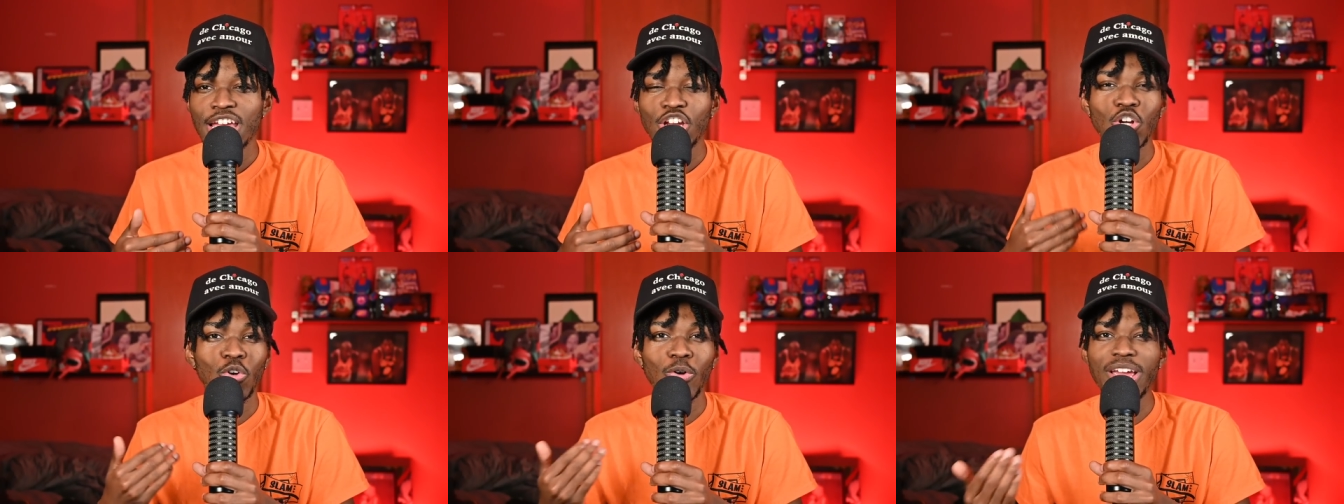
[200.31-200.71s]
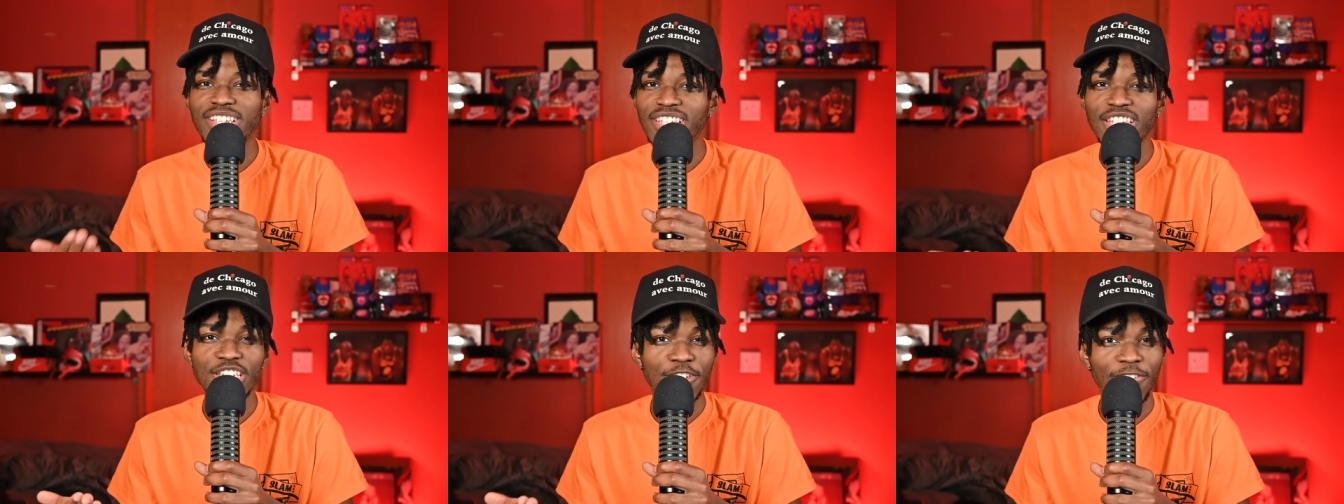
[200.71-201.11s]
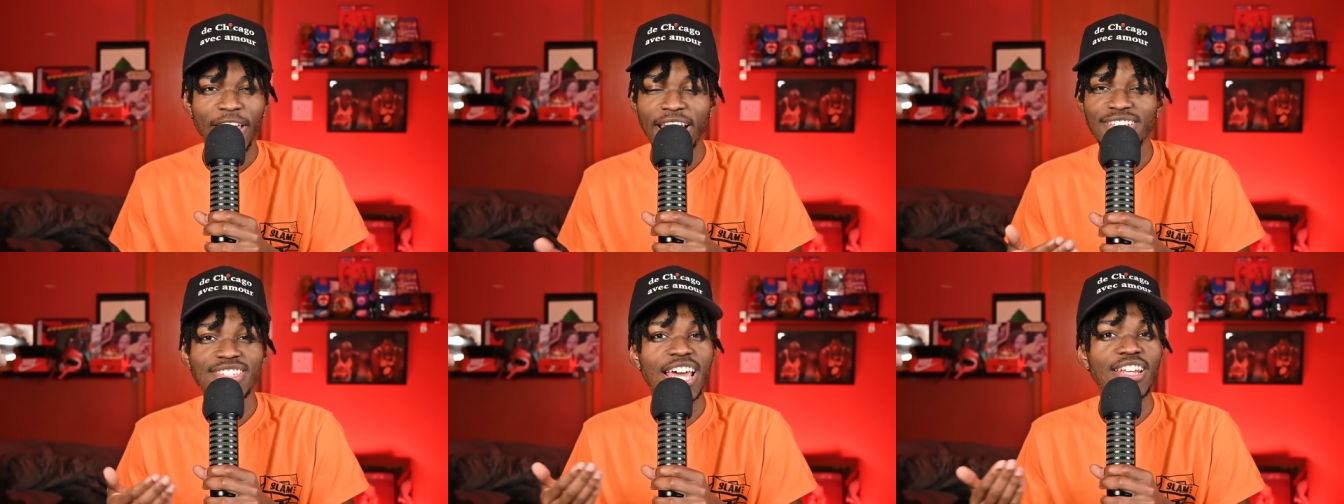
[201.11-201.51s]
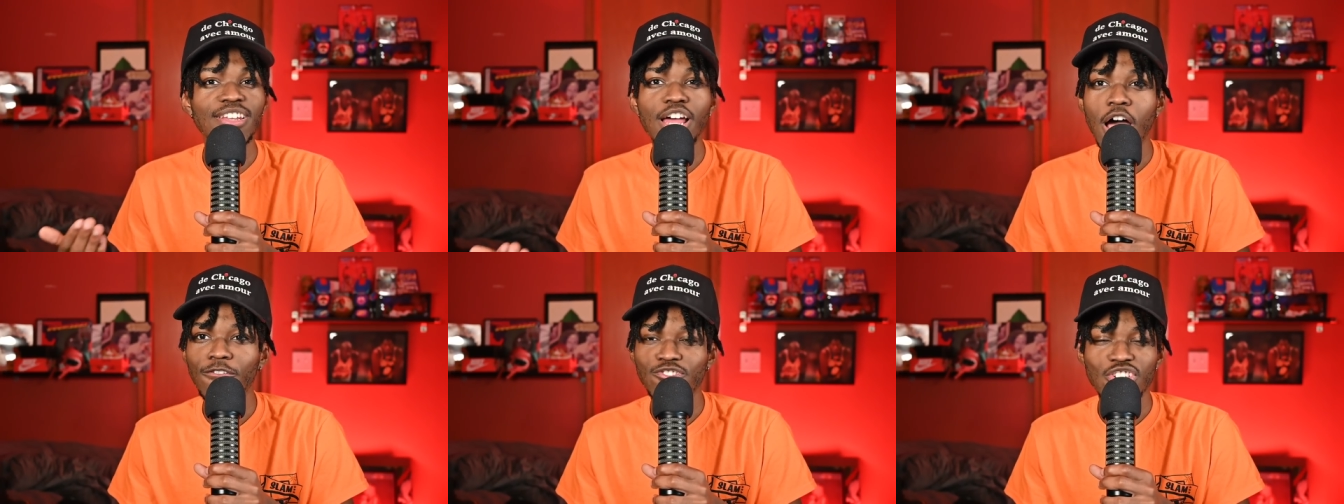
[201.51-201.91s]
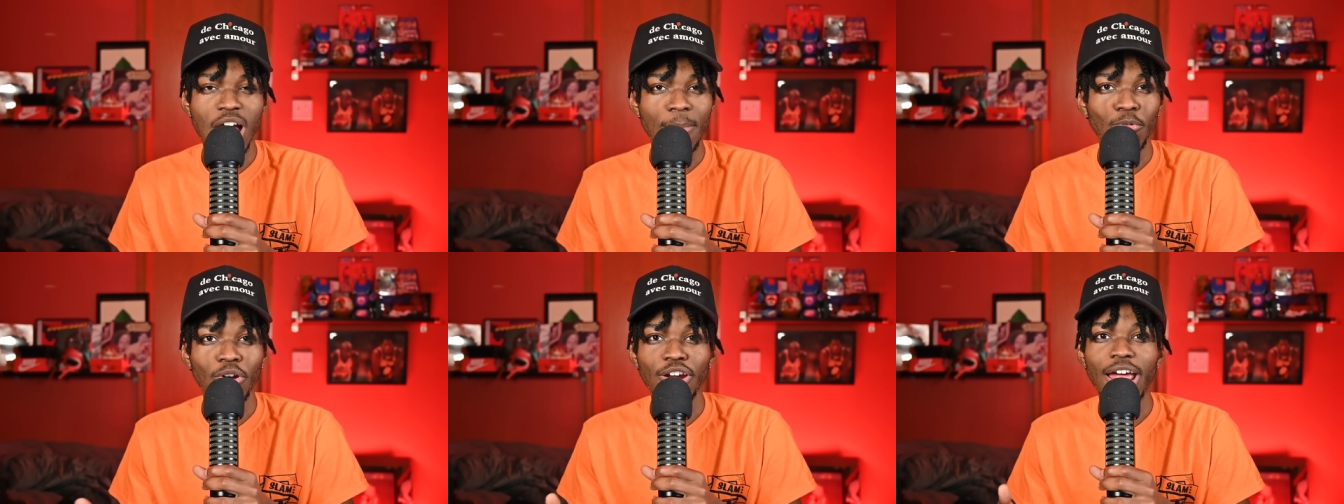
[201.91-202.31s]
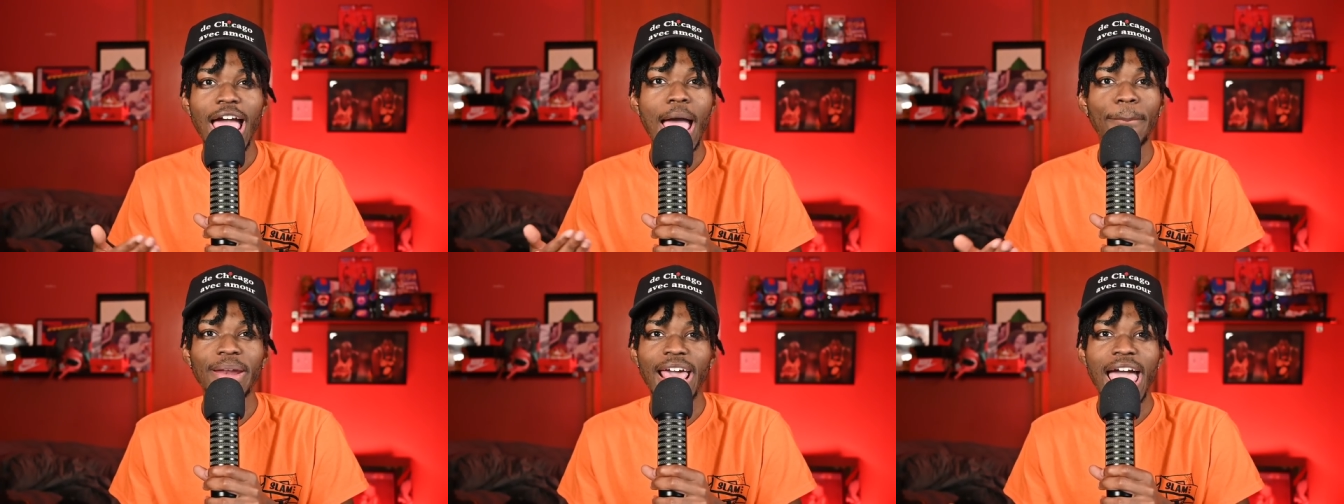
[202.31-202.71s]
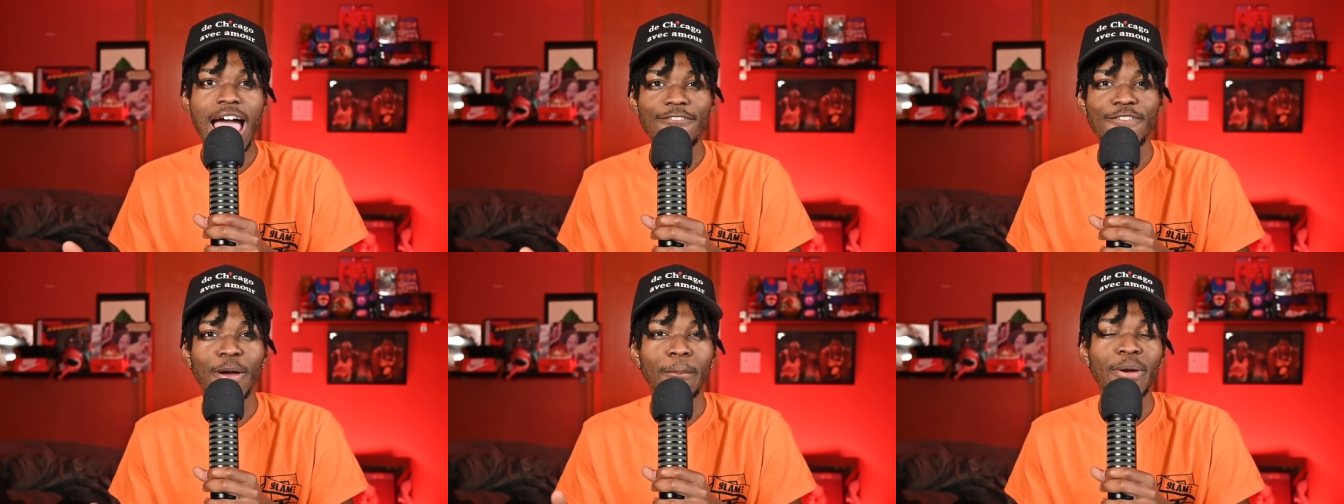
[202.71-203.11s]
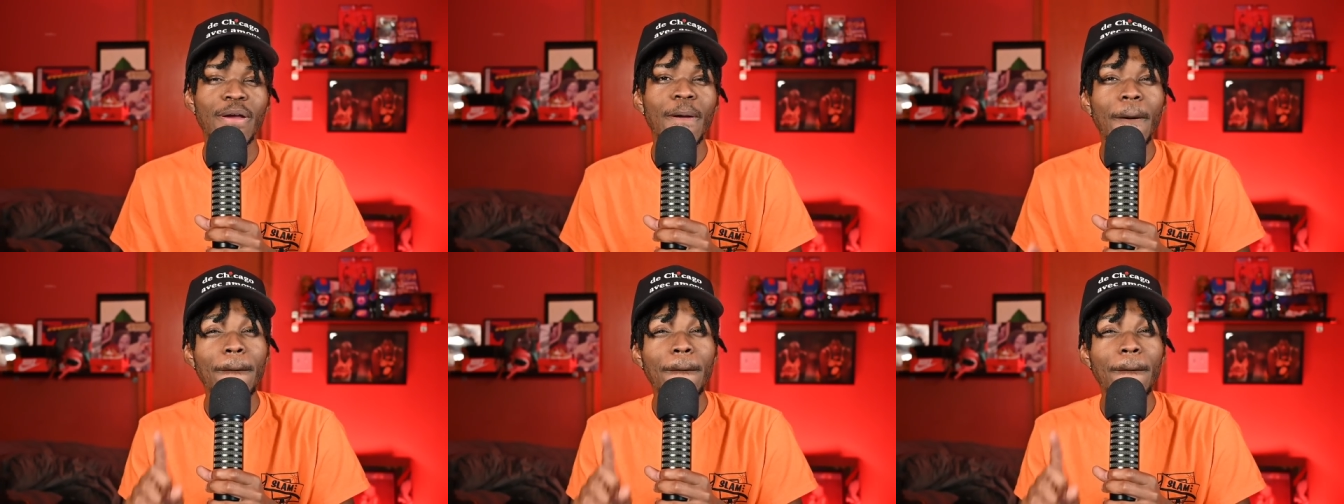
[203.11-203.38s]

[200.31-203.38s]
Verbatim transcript: Grizzlies fans that love Ja Morant, and happy to have him.